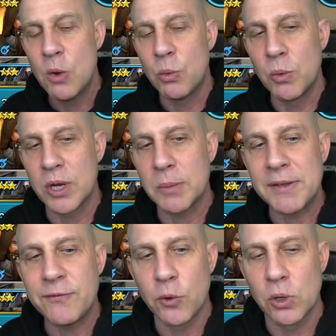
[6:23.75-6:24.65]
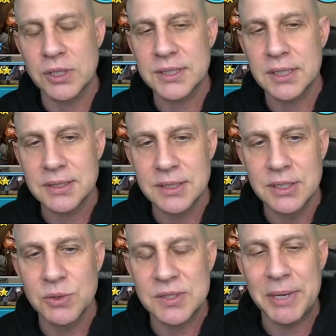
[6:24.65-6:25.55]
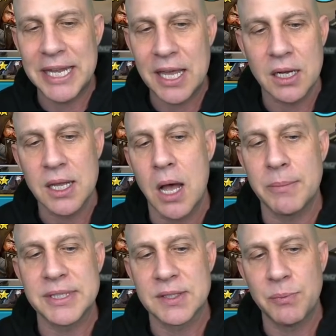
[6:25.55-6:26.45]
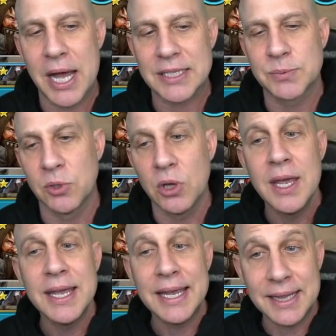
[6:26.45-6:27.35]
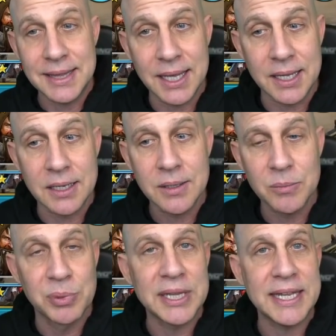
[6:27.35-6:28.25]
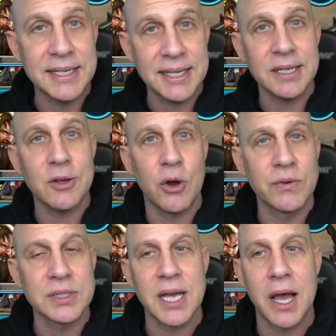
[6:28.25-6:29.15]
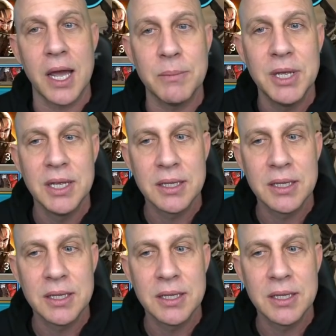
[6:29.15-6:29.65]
We want to be forced to do as many uncommons as possible and then blend in over time